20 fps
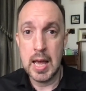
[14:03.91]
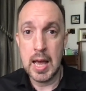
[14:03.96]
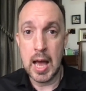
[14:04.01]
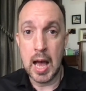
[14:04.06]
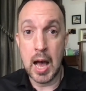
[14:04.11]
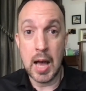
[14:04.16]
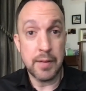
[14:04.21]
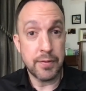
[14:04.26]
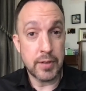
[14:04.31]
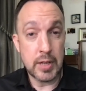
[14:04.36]

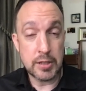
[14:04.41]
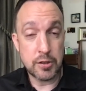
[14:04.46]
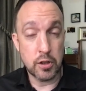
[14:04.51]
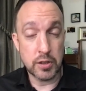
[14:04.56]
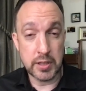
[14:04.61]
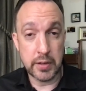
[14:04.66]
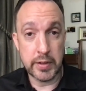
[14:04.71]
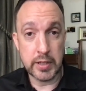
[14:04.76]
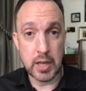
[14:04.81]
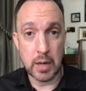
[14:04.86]
That's not
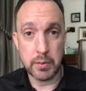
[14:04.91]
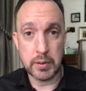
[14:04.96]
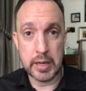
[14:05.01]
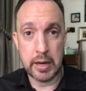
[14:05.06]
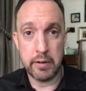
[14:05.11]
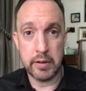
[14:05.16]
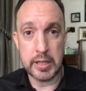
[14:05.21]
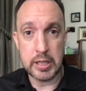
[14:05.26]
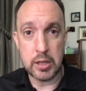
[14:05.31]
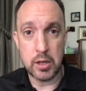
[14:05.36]
something I'm
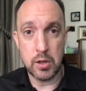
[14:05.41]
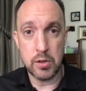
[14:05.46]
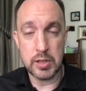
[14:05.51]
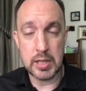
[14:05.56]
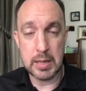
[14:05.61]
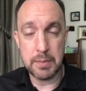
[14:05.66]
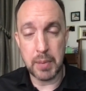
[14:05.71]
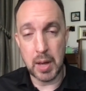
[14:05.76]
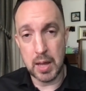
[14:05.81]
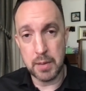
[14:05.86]
currently
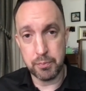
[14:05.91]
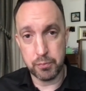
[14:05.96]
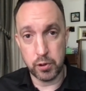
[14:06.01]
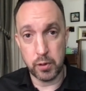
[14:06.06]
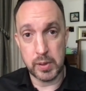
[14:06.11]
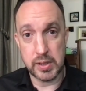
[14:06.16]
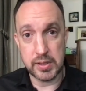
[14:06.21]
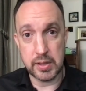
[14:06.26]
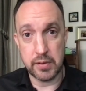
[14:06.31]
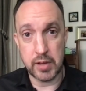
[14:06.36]
using, but
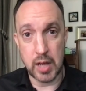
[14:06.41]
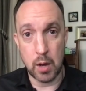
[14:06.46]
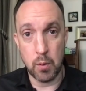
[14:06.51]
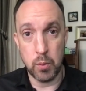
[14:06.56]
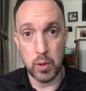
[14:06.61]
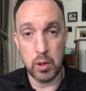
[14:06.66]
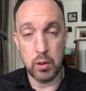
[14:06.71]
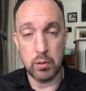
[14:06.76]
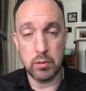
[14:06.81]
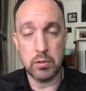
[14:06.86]
probably something I
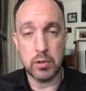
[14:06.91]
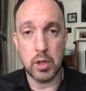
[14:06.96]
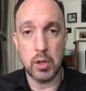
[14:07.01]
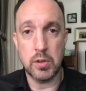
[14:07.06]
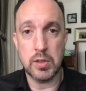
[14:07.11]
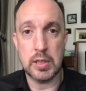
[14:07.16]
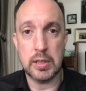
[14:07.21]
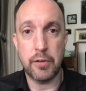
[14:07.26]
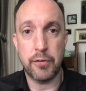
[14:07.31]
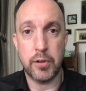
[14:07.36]
will
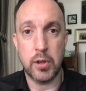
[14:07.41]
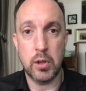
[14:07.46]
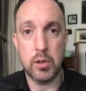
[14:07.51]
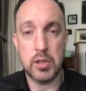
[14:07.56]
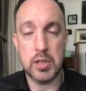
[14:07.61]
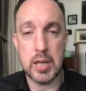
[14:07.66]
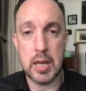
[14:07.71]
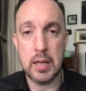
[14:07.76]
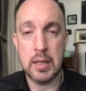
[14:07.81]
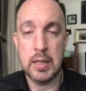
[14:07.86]
use in the
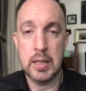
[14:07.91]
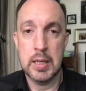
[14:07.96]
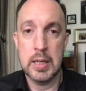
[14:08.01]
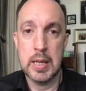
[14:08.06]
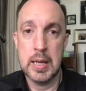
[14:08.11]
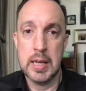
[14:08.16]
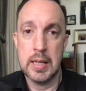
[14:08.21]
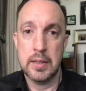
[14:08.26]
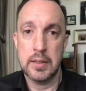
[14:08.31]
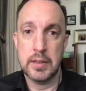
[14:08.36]
future.
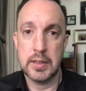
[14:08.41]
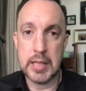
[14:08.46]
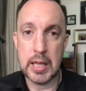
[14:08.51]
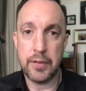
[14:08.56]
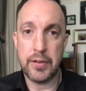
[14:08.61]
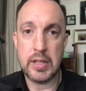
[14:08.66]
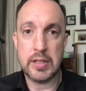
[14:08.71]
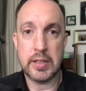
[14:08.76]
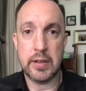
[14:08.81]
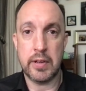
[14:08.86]

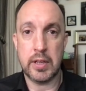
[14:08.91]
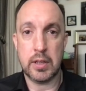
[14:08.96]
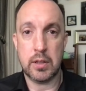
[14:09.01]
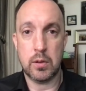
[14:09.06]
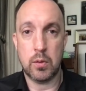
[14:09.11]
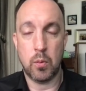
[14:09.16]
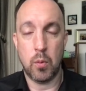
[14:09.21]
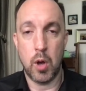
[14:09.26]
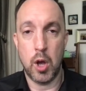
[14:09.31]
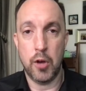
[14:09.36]
Definitely something
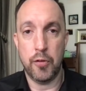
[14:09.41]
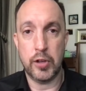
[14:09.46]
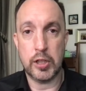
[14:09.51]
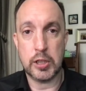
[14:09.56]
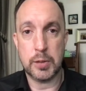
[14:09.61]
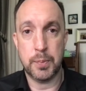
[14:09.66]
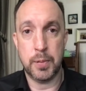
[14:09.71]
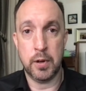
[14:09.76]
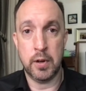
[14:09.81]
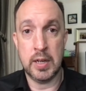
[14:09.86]
worth
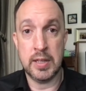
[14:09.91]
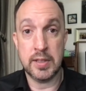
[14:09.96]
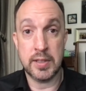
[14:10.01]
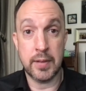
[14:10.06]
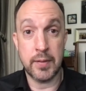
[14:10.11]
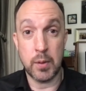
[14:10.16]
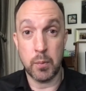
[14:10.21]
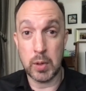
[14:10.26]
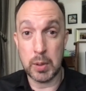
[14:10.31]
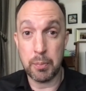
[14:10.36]
exploring,
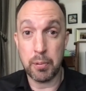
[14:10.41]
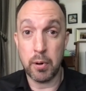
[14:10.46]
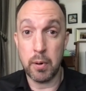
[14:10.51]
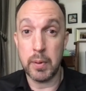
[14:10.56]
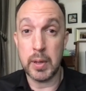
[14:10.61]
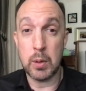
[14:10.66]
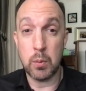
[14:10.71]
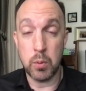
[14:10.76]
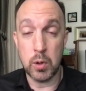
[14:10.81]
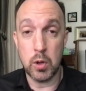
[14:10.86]
something we
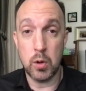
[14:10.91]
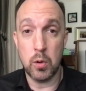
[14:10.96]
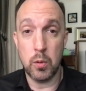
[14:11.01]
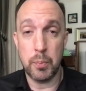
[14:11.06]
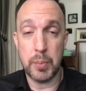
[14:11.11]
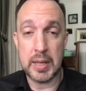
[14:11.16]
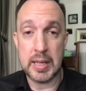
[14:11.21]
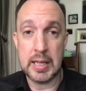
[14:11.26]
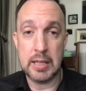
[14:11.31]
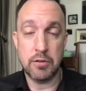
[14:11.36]
probably will
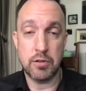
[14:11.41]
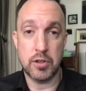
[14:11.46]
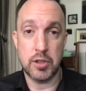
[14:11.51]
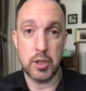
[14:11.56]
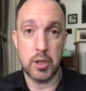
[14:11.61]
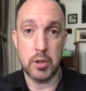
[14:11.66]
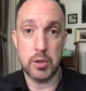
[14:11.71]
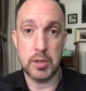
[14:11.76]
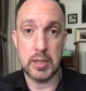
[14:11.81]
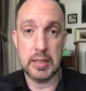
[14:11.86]
be
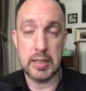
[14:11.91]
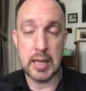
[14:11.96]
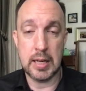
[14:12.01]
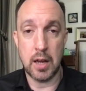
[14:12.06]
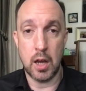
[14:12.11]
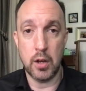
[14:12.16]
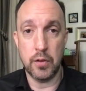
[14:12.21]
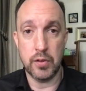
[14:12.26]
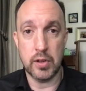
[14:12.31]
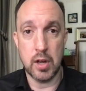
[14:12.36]
introducing at
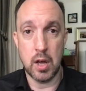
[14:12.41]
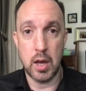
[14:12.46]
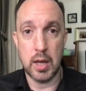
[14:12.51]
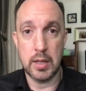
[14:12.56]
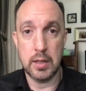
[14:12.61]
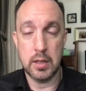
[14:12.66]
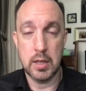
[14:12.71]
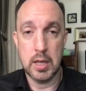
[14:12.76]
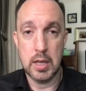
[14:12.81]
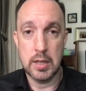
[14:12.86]
Overnight
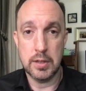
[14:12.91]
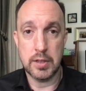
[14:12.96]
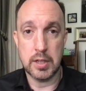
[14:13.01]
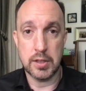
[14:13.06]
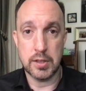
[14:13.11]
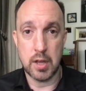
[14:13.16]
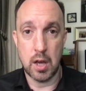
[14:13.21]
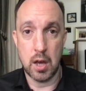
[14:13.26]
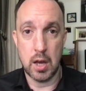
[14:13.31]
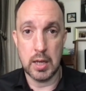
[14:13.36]

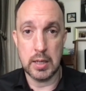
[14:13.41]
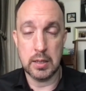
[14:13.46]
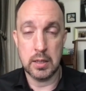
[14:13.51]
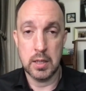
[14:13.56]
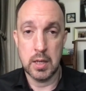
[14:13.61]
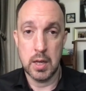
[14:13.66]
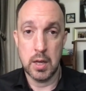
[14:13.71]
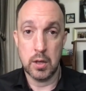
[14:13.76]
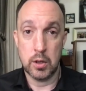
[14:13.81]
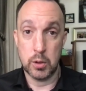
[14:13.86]
Design,
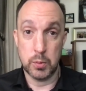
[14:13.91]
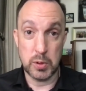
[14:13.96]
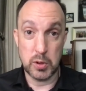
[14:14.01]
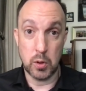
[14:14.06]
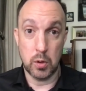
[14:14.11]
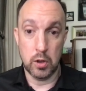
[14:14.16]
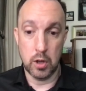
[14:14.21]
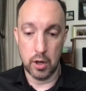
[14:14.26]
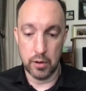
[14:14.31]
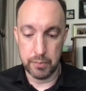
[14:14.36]
because we do
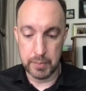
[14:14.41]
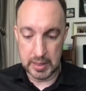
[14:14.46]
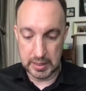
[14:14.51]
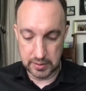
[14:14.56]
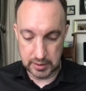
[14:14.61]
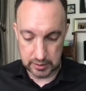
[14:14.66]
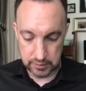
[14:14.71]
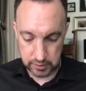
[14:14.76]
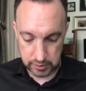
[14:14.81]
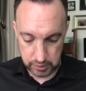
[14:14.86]
a lot of
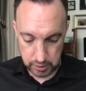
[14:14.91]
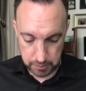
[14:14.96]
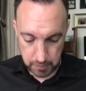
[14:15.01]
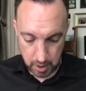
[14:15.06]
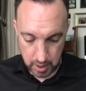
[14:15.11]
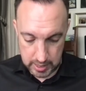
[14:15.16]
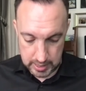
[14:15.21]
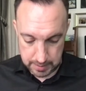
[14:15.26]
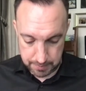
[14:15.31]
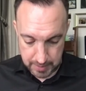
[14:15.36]
meetings, as you
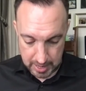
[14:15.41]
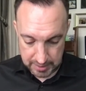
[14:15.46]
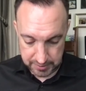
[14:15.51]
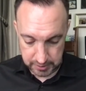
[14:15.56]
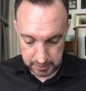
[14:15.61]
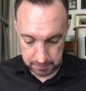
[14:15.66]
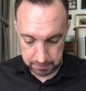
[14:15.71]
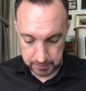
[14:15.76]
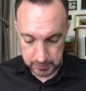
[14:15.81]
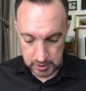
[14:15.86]
might
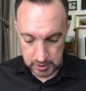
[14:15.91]
imagine.